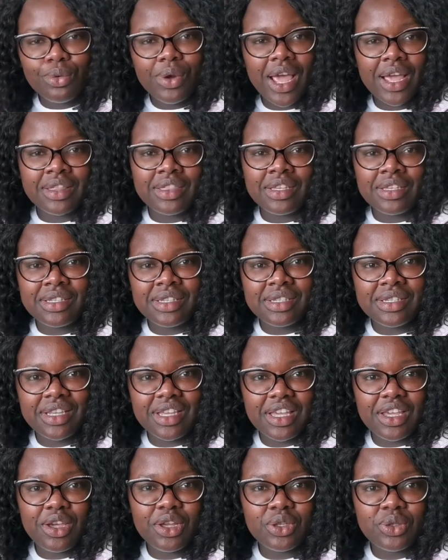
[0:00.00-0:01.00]
Like this is a
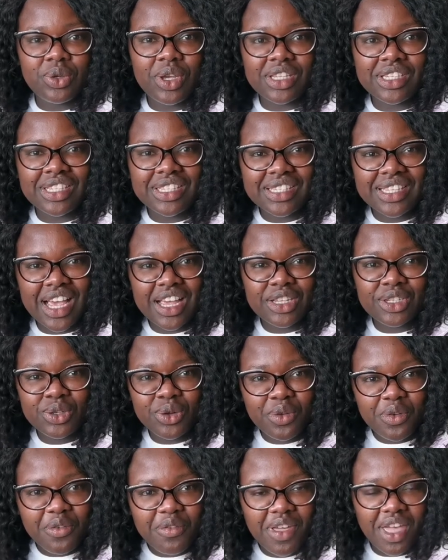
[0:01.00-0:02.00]
year to exercise
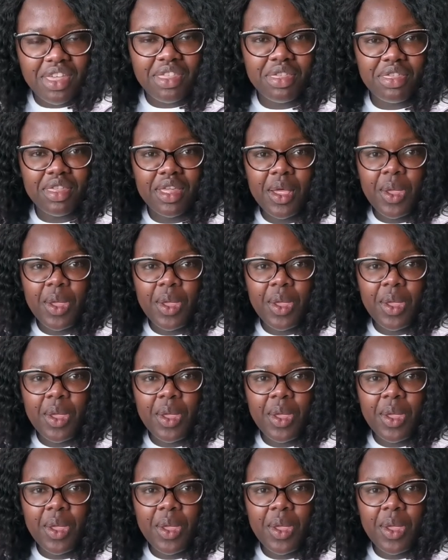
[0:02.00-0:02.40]
your faith.